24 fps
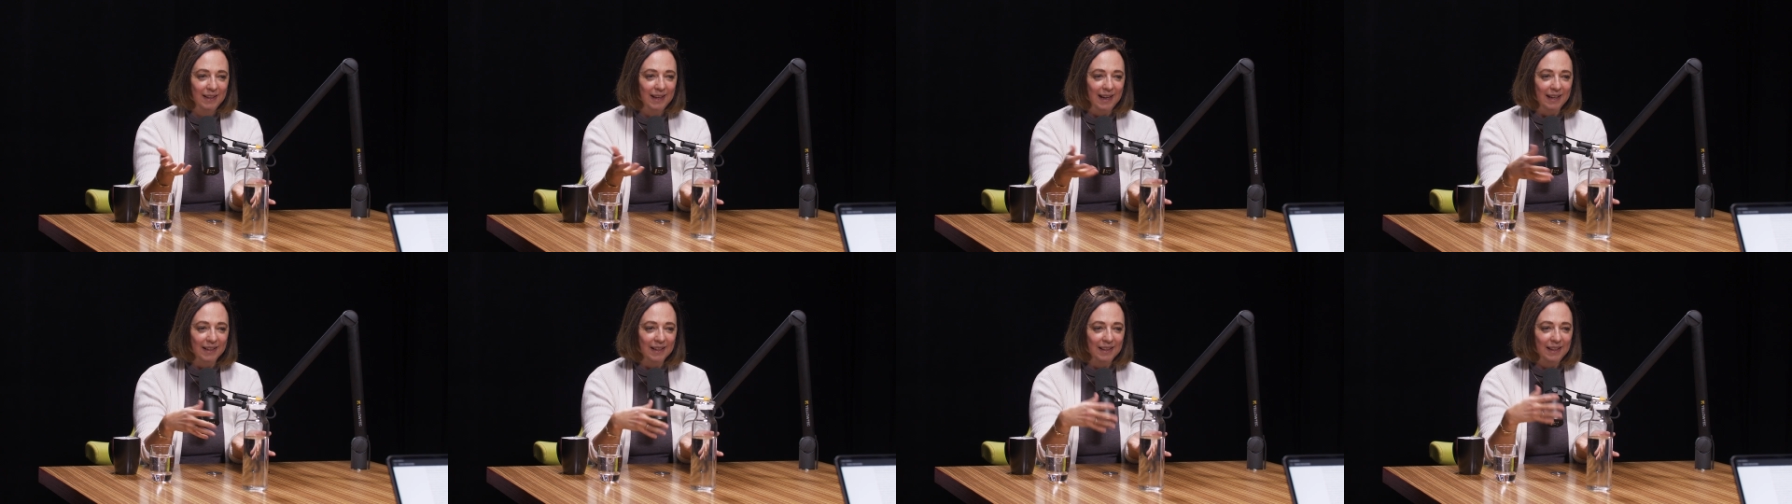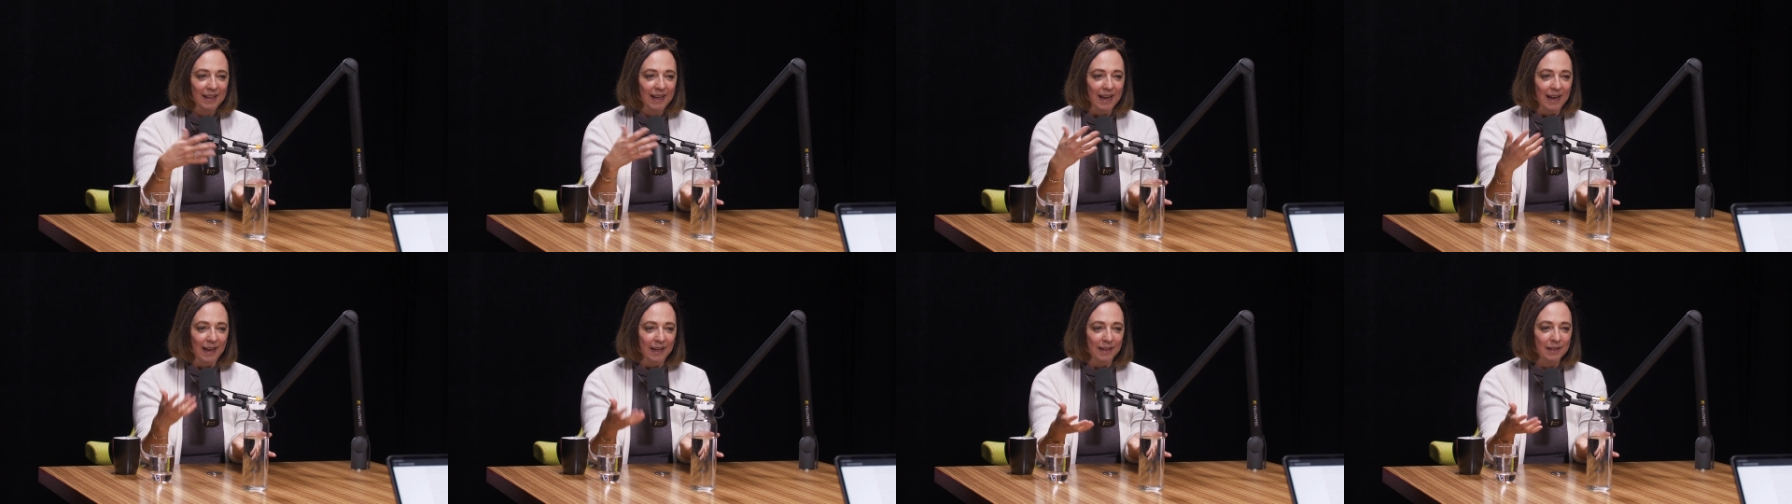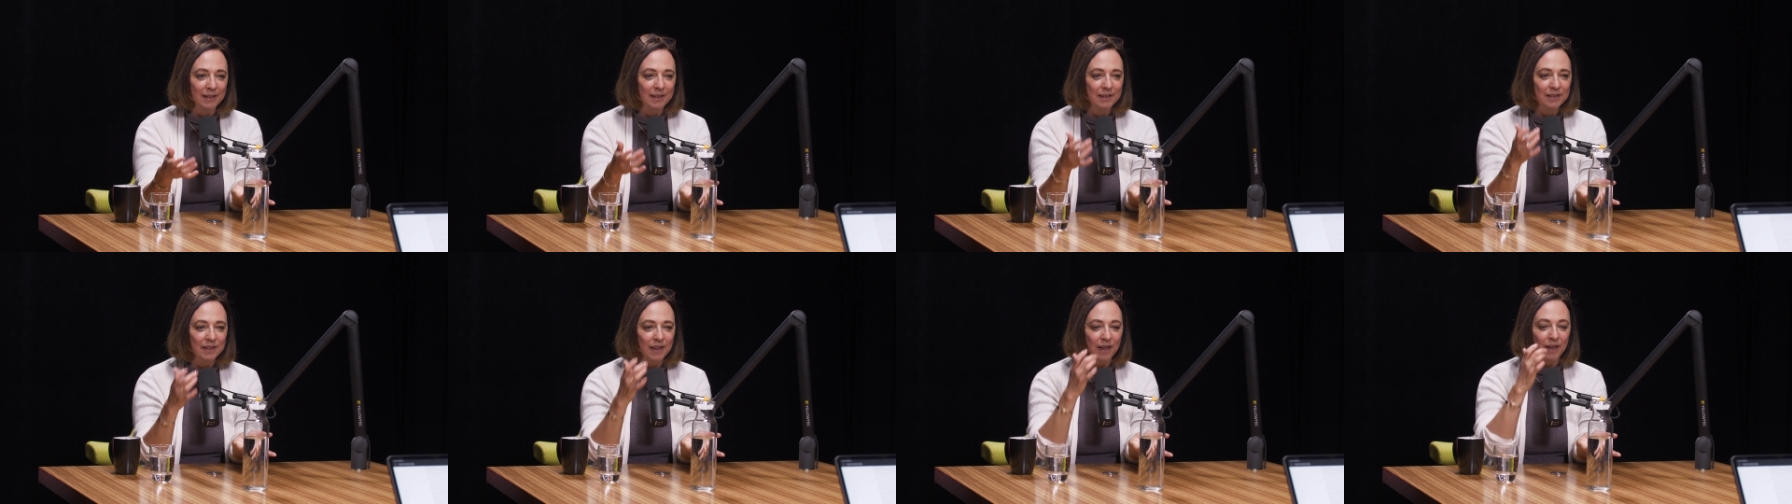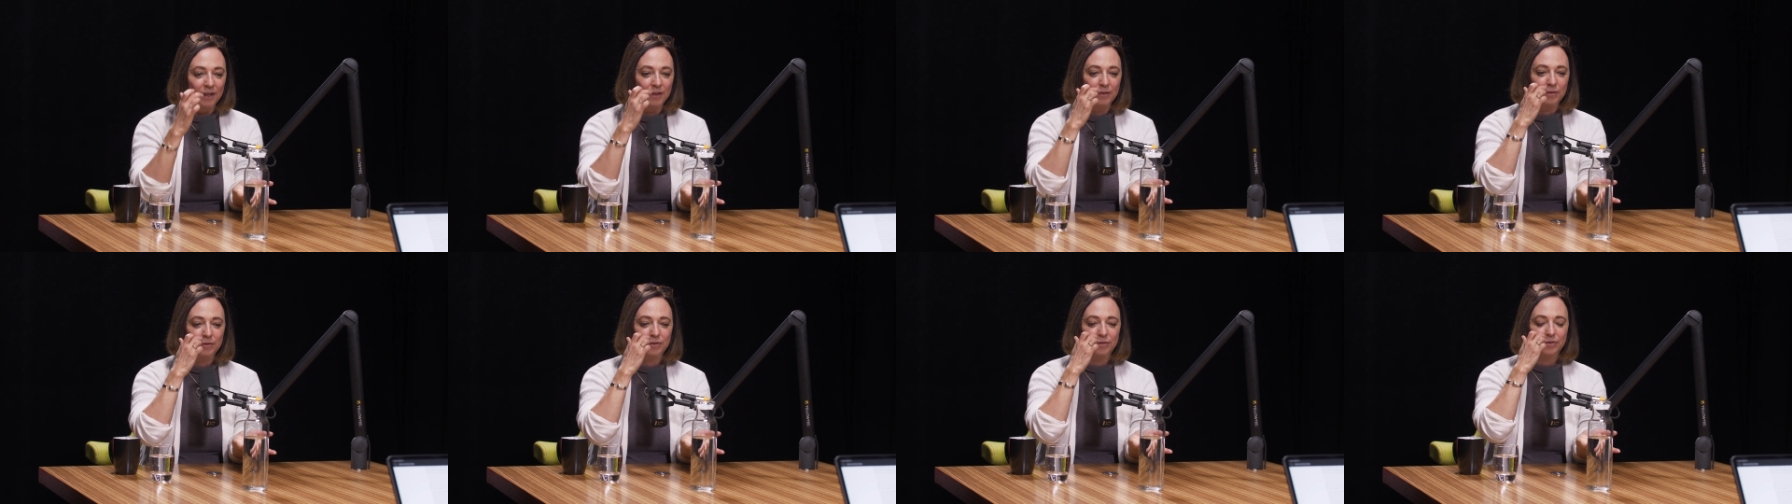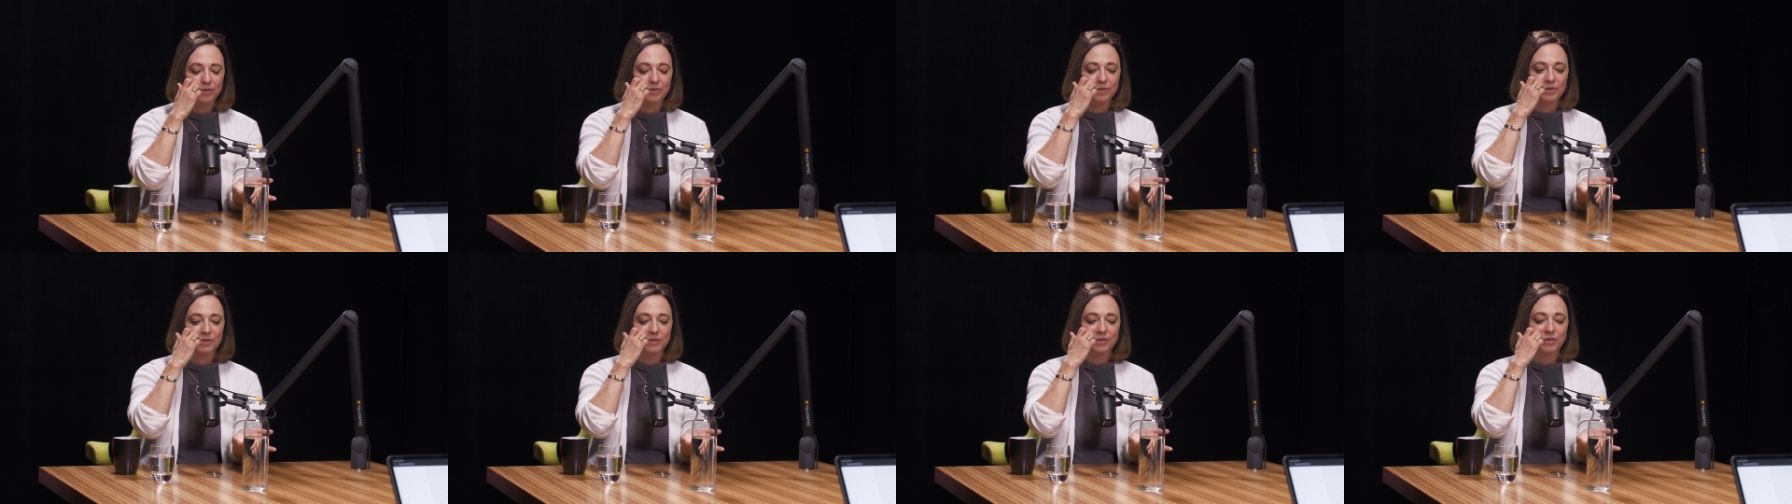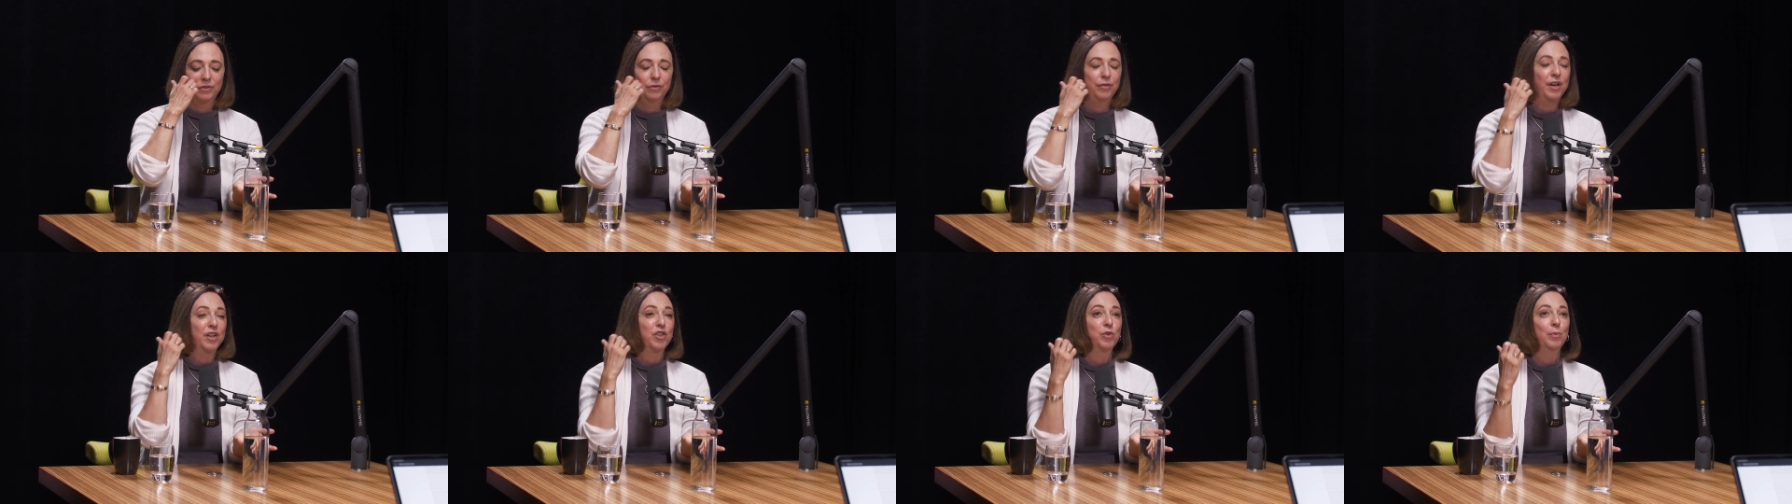And at the end of
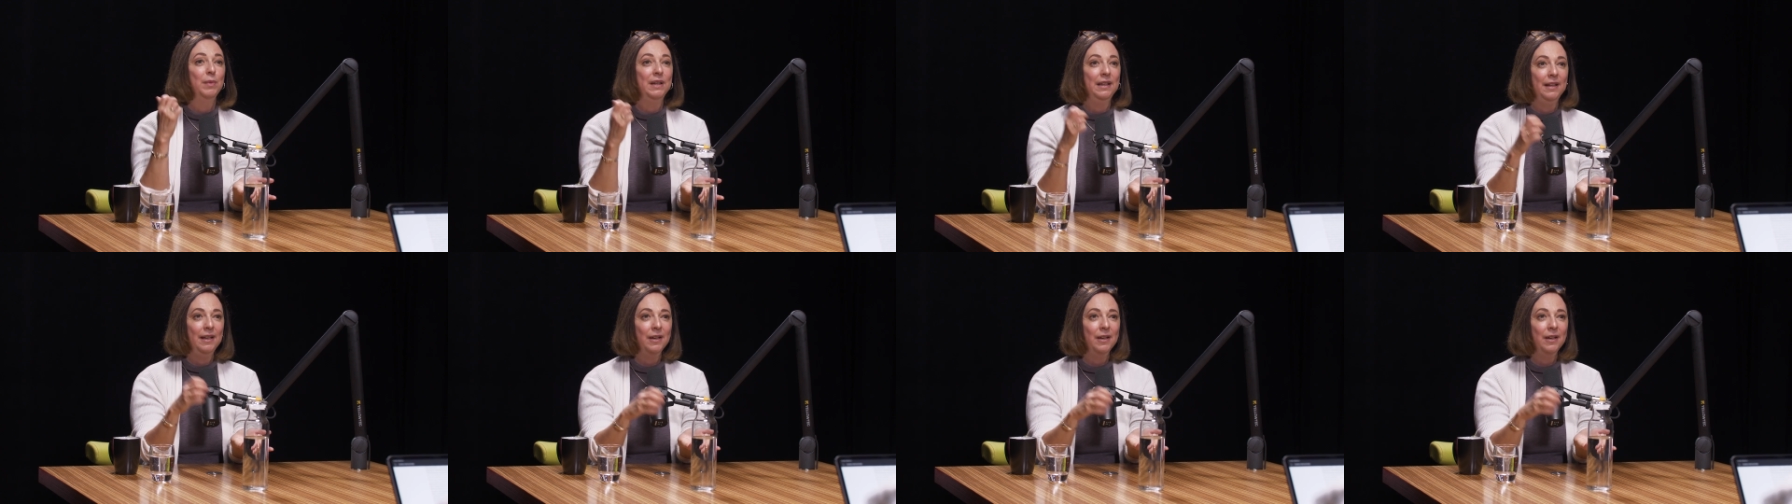freshman